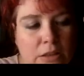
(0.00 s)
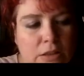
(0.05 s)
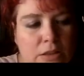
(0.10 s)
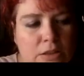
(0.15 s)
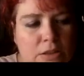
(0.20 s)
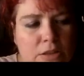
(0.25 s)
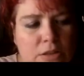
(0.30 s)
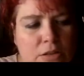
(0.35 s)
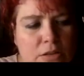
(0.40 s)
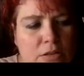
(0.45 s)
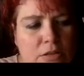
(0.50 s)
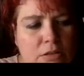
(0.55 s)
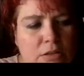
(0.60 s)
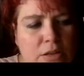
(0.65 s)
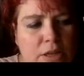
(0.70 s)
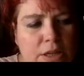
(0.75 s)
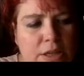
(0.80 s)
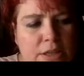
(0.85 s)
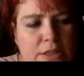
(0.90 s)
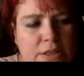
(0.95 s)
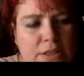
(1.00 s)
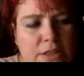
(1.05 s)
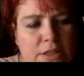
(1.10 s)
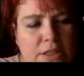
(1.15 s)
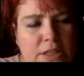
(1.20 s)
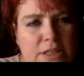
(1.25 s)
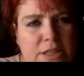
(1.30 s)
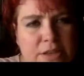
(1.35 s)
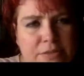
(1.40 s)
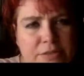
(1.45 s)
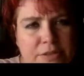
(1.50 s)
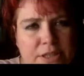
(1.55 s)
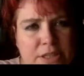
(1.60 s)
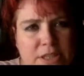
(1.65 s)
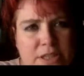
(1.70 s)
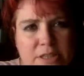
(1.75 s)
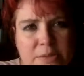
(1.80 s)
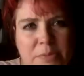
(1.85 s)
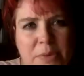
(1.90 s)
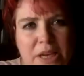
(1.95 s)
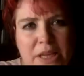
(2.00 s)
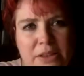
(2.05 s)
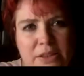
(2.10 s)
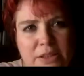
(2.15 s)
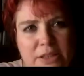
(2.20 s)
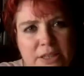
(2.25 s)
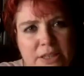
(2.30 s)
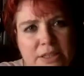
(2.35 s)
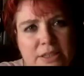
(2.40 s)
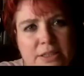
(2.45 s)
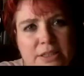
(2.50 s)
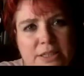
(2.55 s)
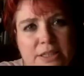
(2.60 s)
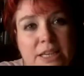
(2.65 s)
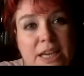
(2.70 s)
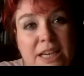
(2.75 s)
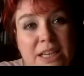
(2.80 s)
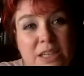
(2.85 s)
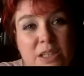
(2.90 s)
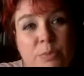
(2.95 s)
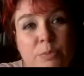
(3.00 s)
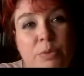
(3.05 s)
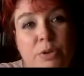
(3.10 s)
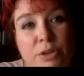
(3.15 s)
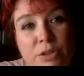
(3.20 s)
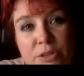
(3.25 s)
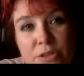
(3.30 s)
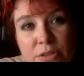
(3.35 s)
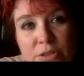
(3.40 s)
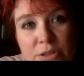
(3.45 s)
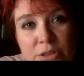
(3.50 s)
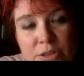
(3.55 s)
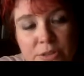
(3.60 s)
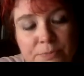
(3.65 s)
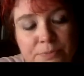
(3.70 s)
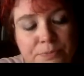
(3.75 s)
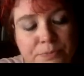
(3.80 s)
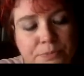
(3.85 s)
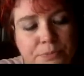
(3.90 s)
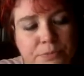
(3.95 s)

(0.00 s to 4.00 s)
So you can definitely smell that it is a tanning product.